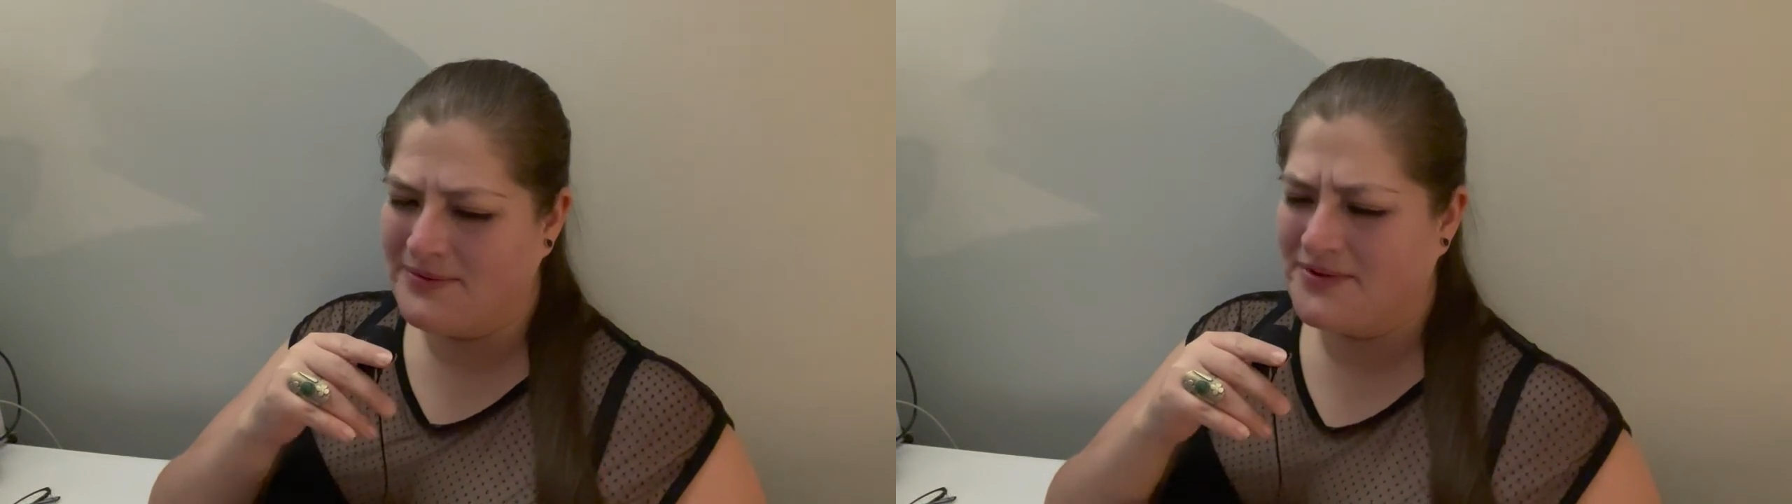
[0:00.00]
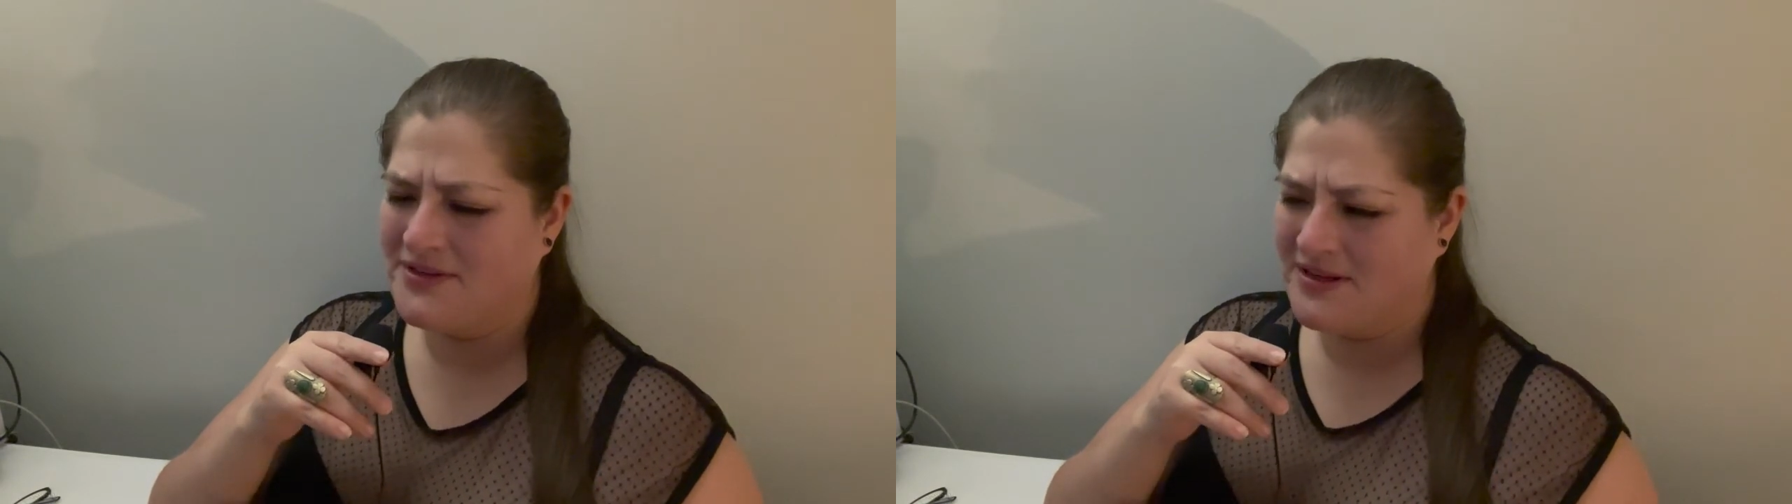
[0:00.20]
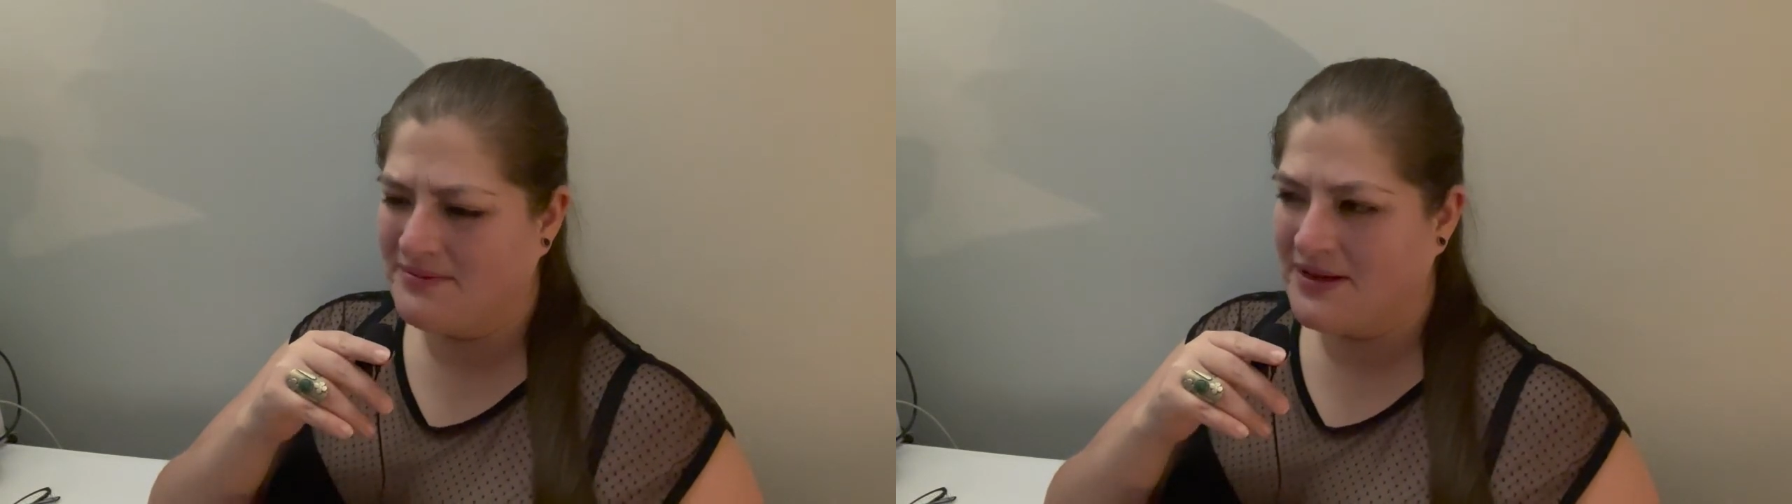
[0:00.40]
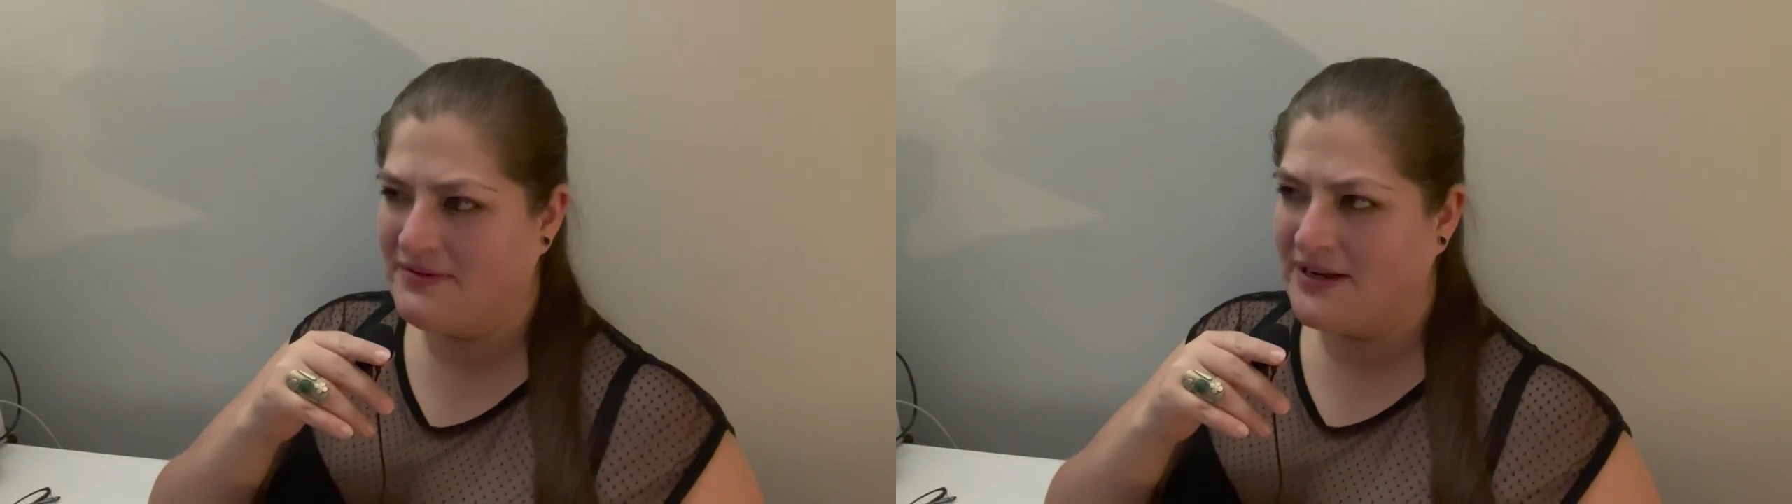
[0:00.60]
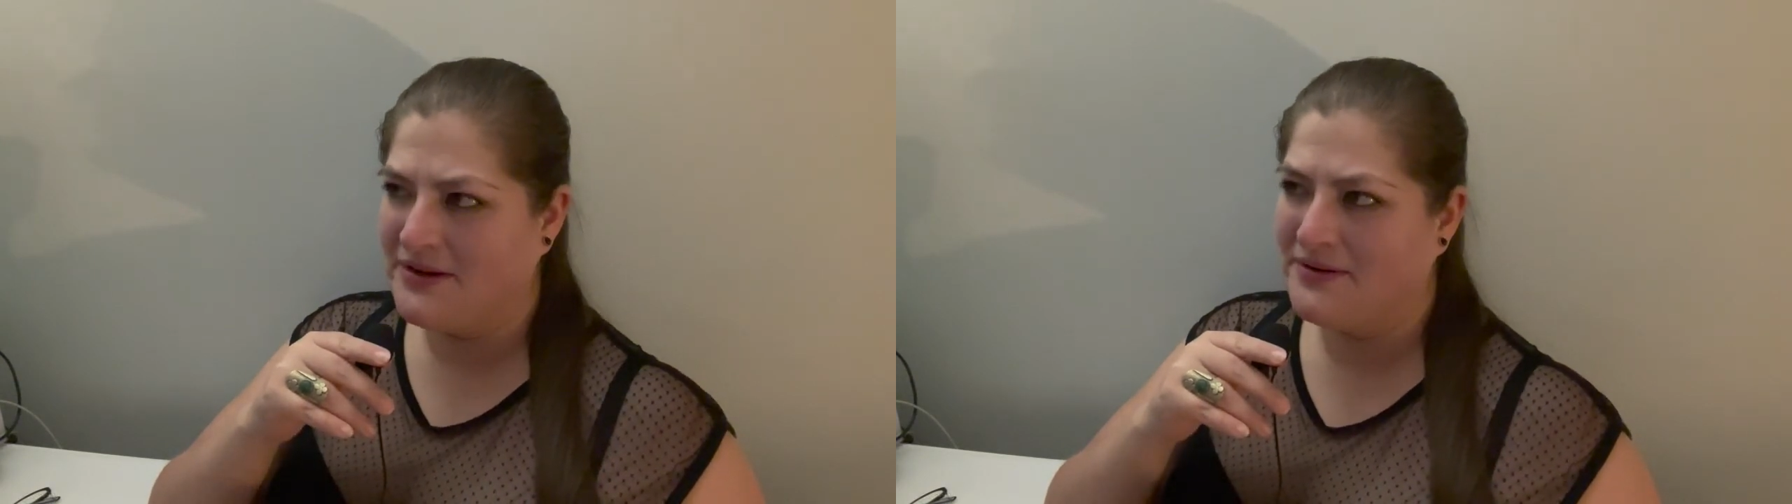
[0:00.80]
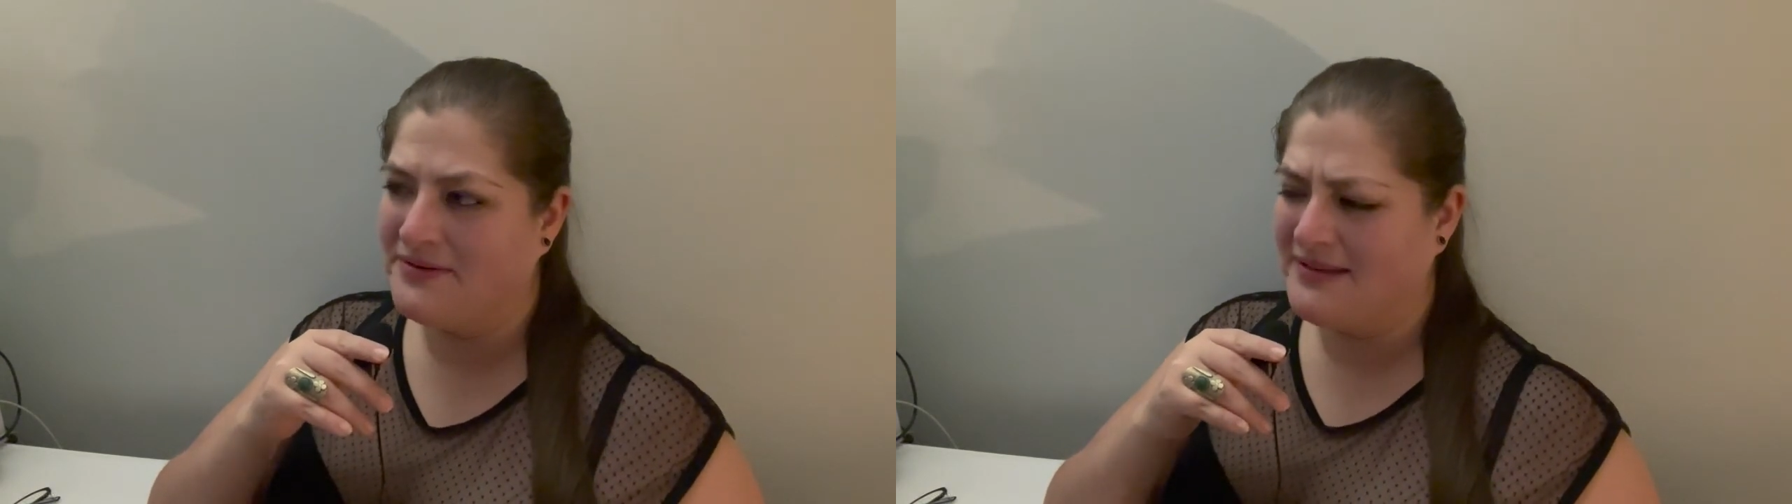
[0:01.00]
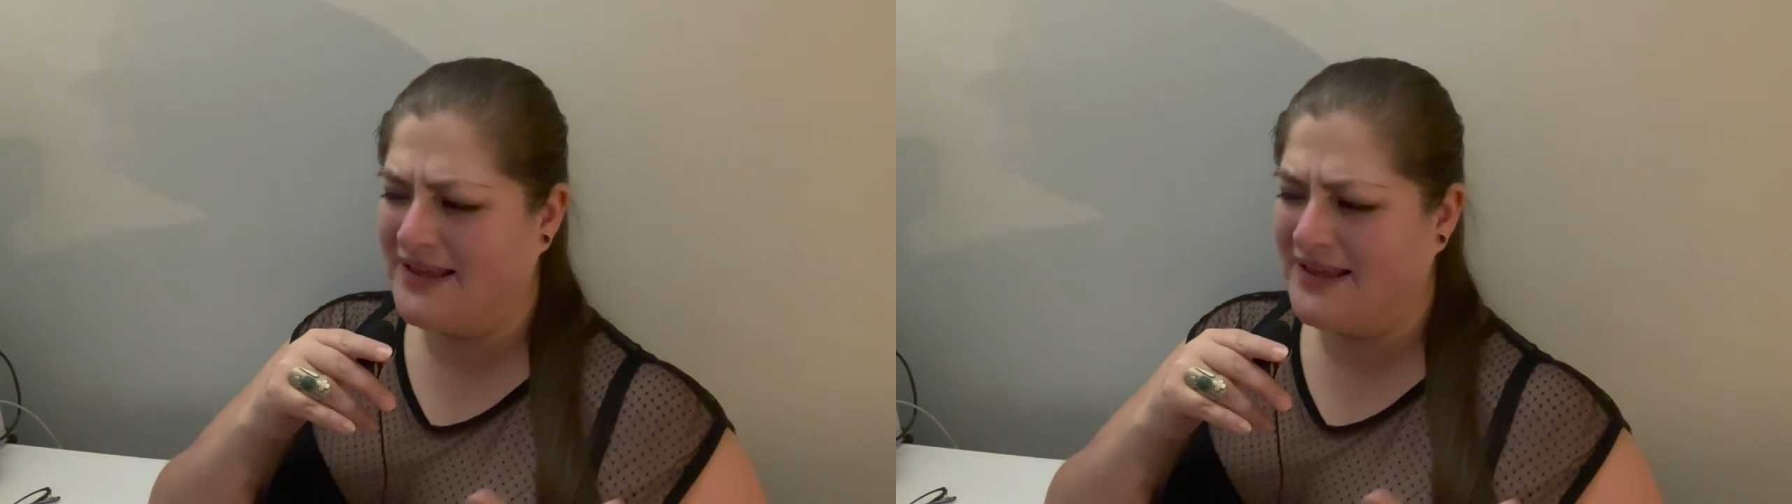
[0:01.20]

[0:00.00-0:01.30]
watching my videos